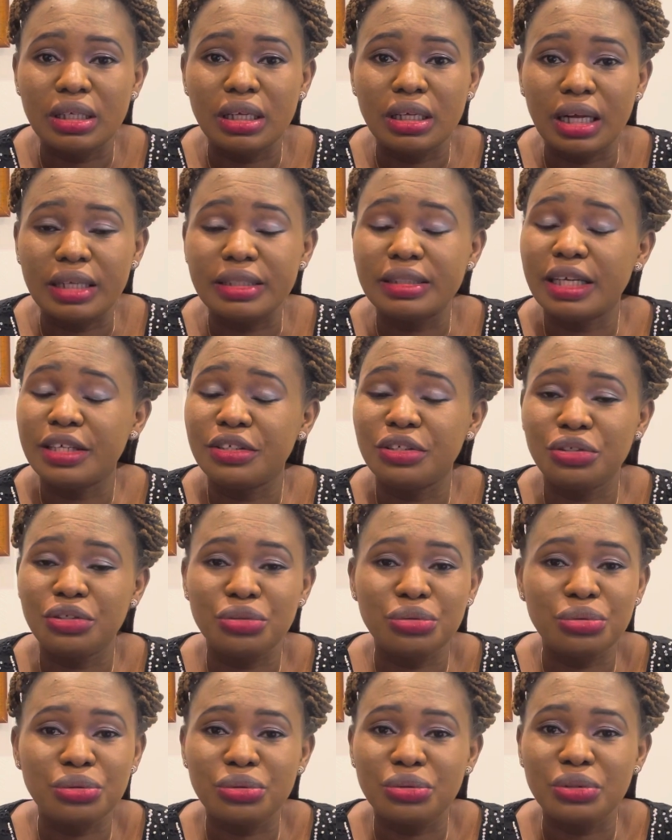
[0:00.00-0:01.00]
I tell you the
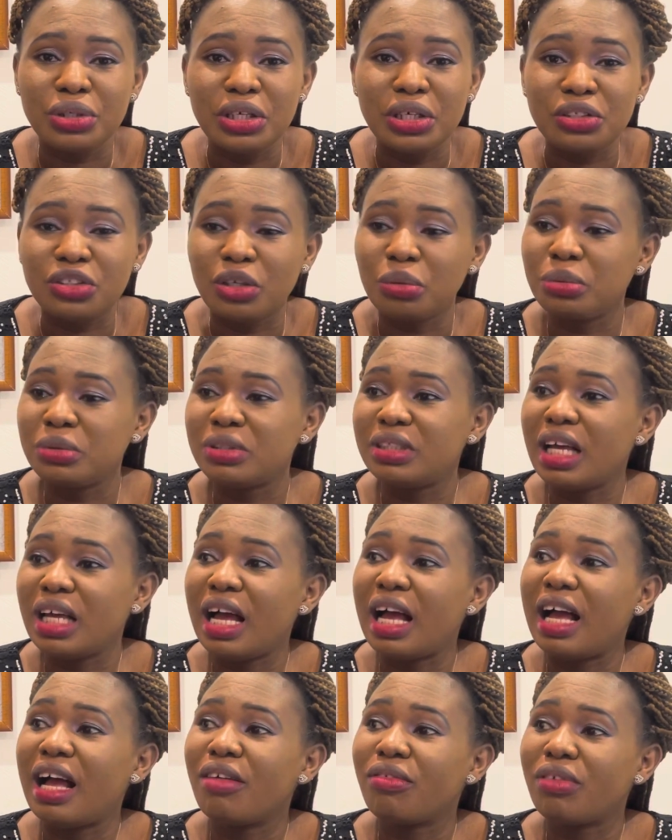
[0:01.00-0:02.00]
truth. Some people say, I
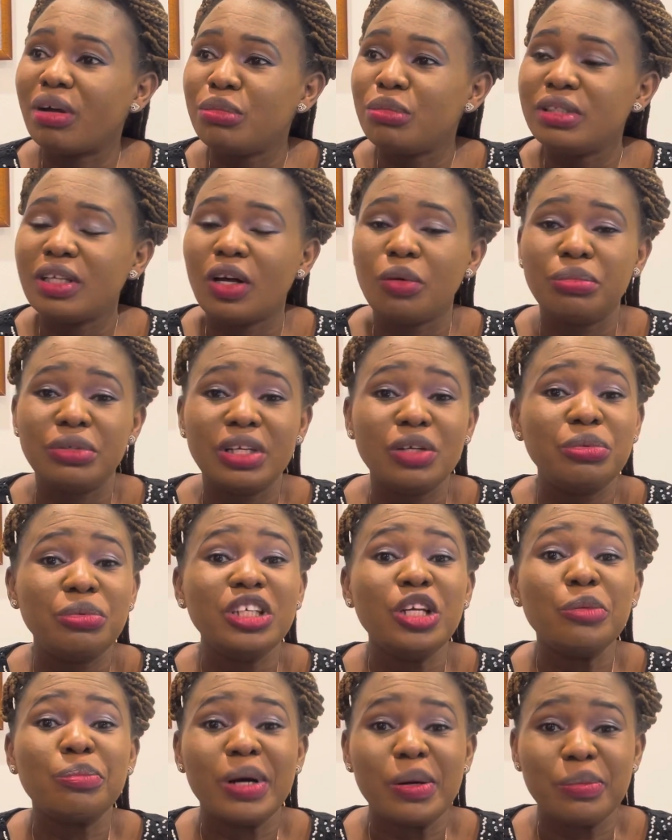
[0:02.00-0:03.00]
have family that they bring
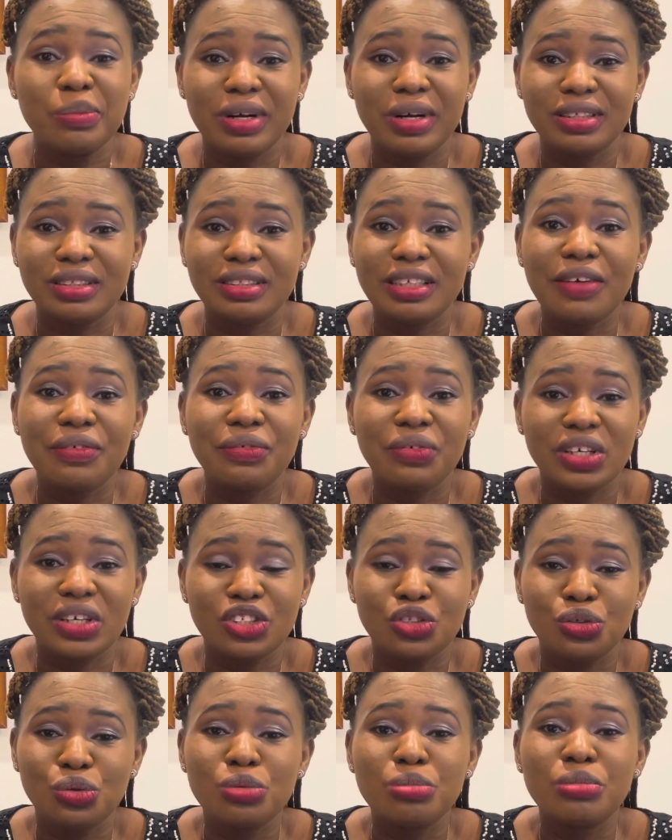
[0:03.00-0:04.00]
you Pampers. That
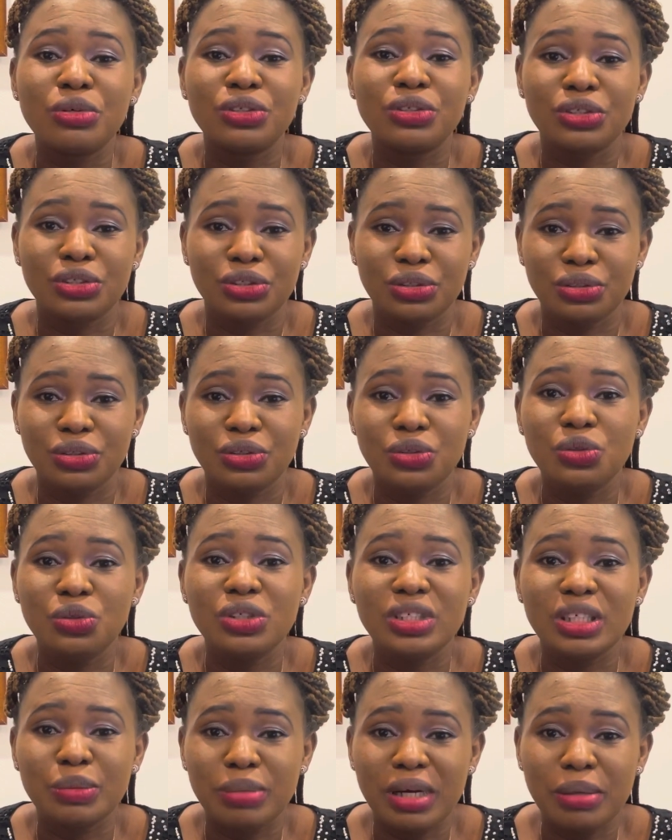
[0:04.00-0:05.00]
first 2 months, you use
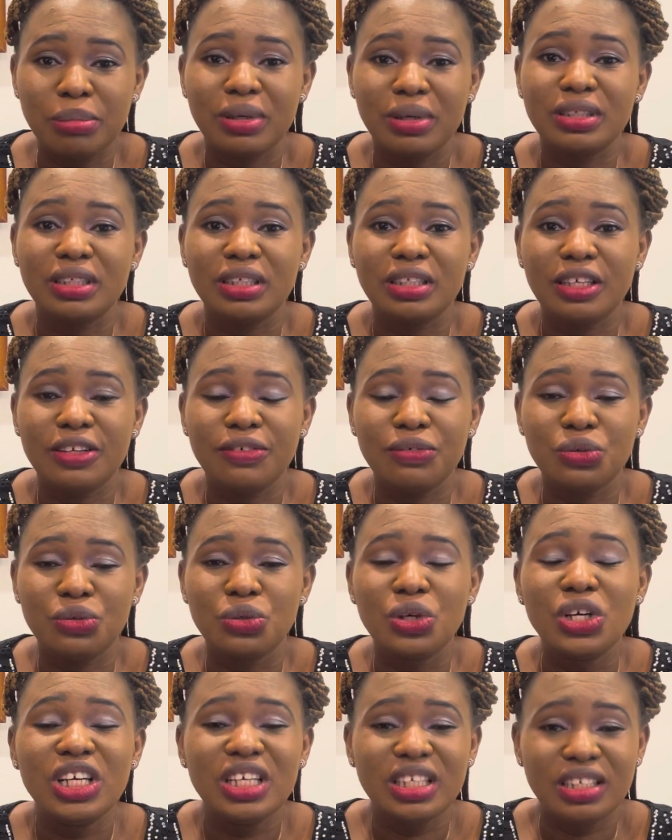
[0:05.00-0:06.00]
the Pampers they give you.
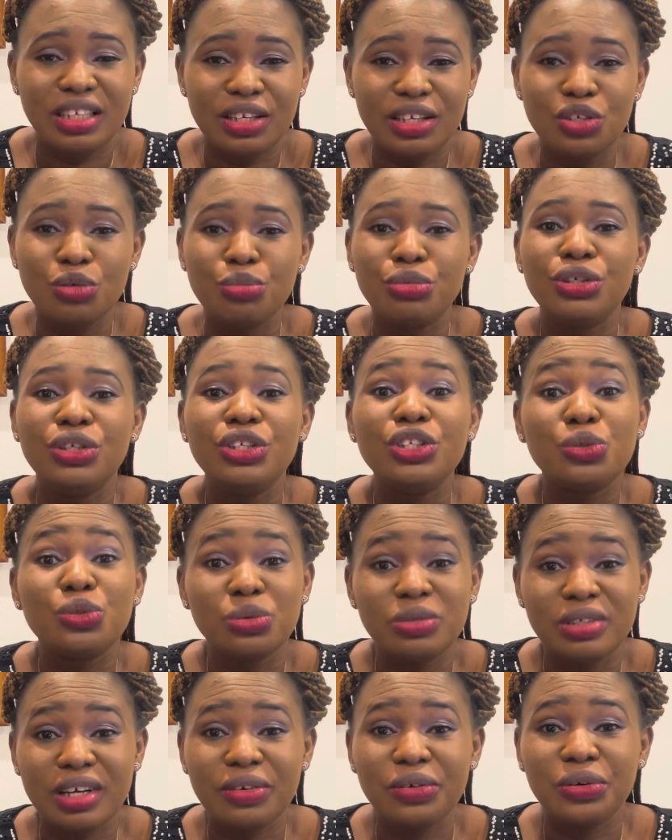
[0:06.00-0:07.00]
Then they begin to
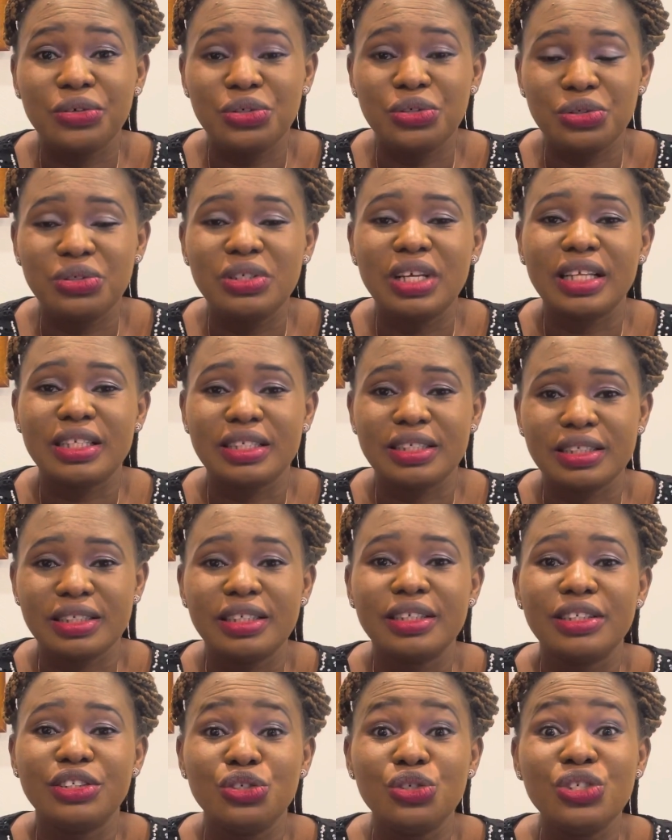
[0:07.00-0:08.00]
down on you that
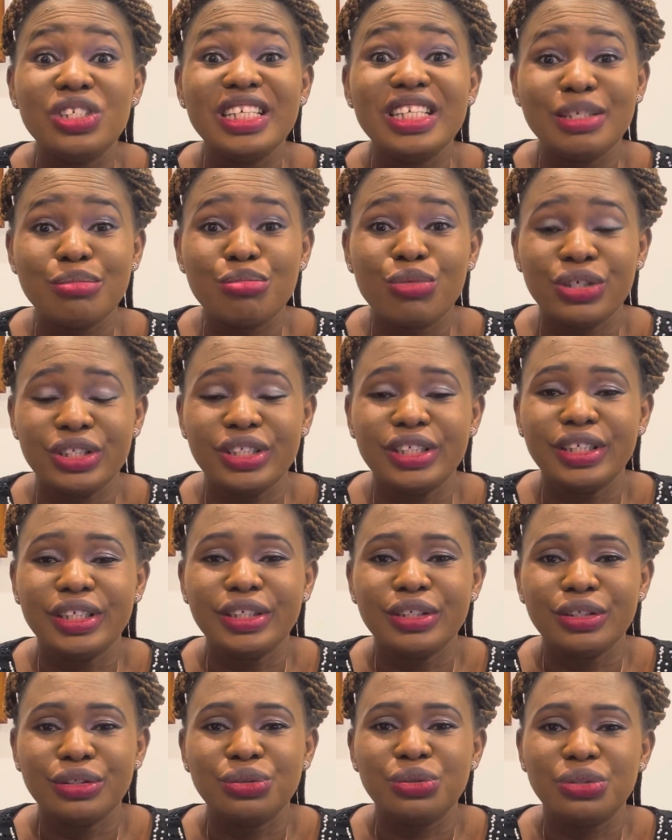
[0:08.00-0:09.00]
you need money
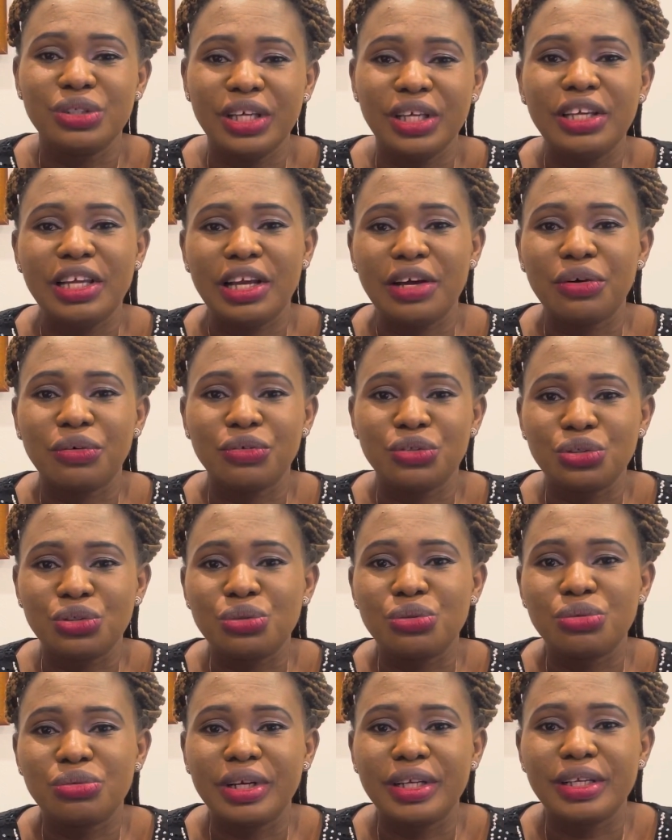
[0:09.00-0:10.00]
to take care of
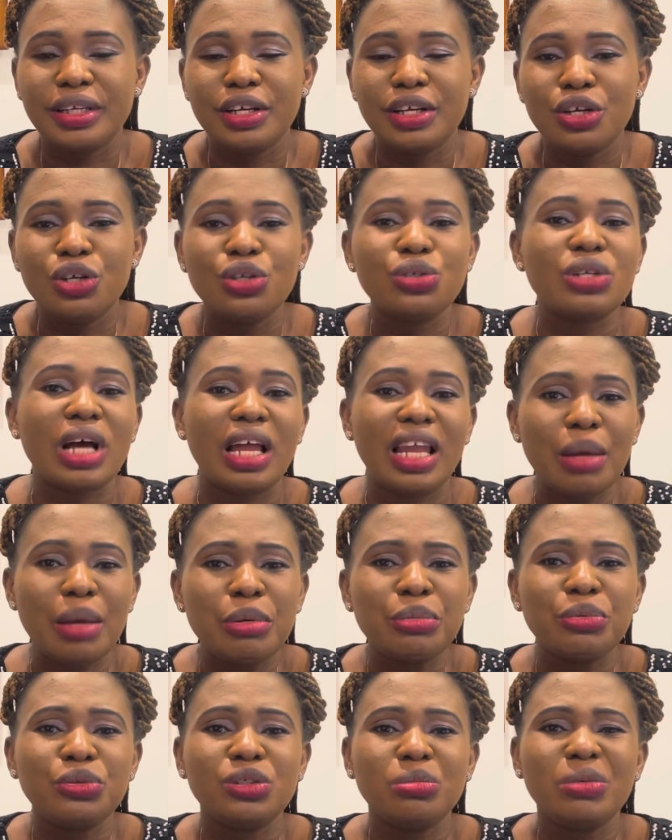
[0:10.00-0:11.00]
children. So allow
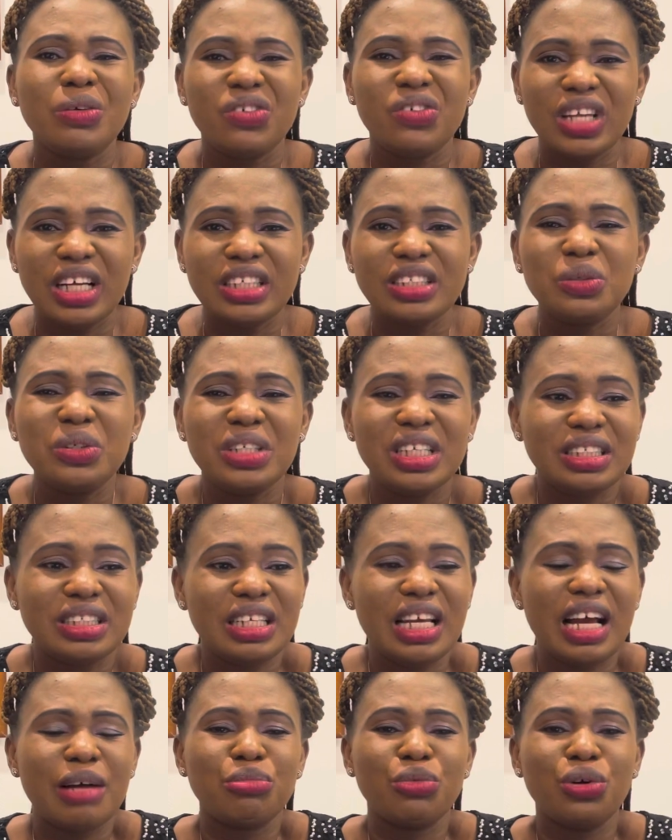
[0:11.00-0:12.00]
people to be financially. When they say,
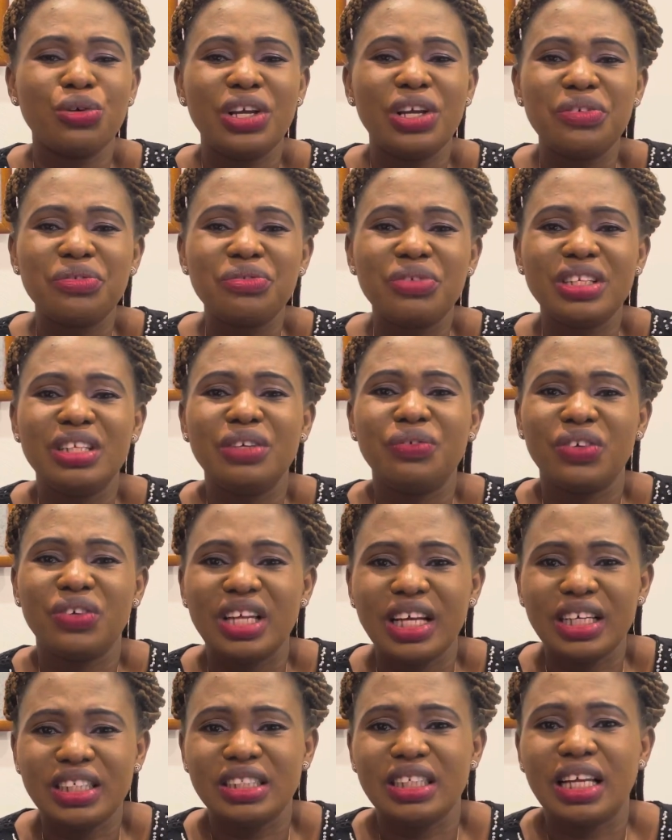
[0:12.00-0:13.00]
I'm not yet ready
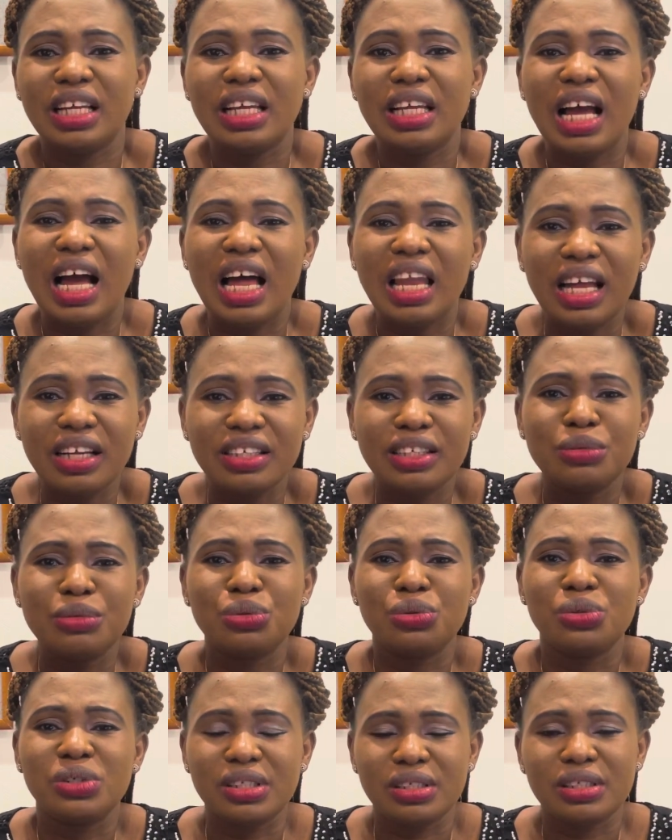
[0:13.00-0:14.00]
financially, allow them
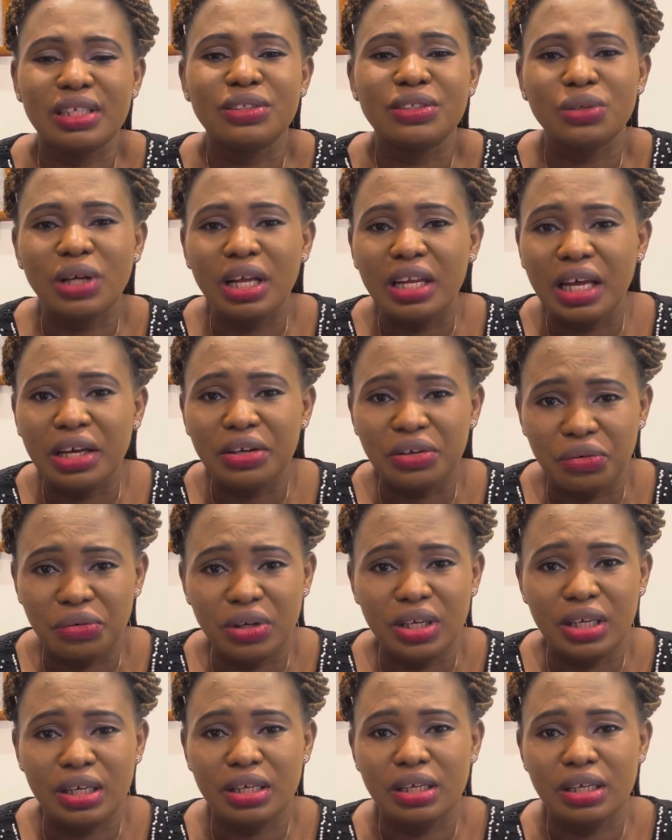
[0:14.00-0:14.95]
to settle and agree.